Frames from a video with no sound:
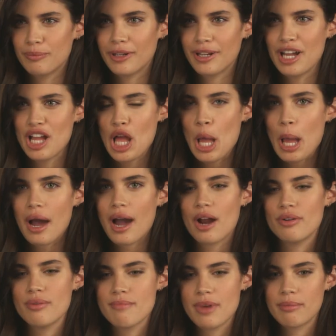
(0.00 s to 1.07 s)
but I
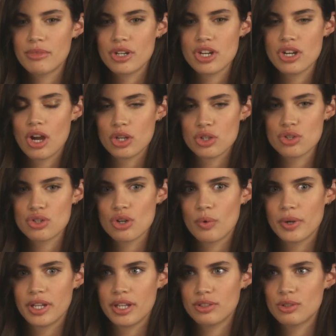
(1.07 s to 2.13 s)
remember not
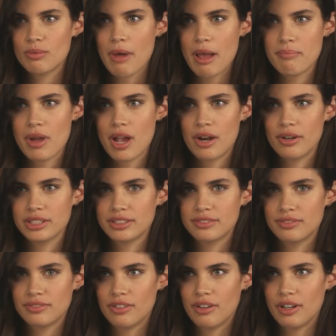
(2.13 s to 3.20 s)
showing it to my parents
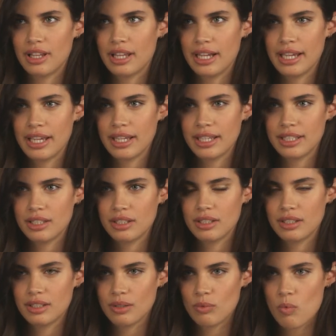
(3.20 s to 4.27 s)
for like
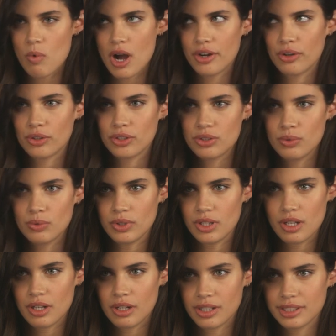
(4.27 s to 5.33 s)
1 or 2
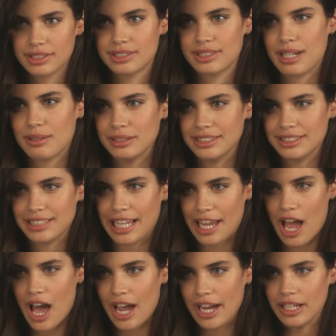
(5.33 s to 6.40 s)
years. I was just like
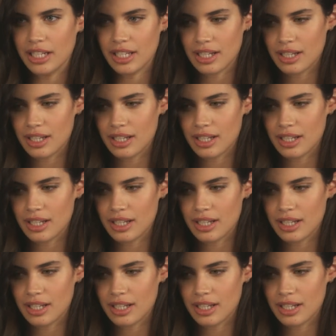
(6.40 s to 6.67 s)
hiding